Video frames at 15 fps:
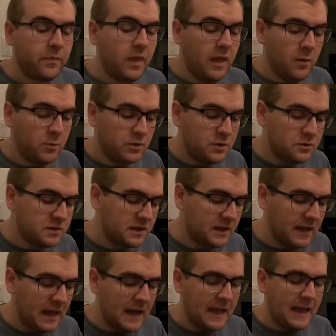And with using a
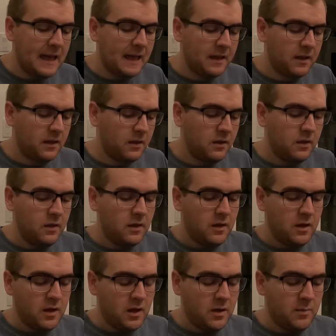kayak,
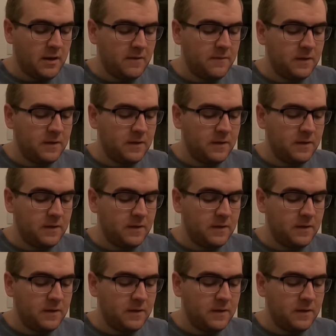I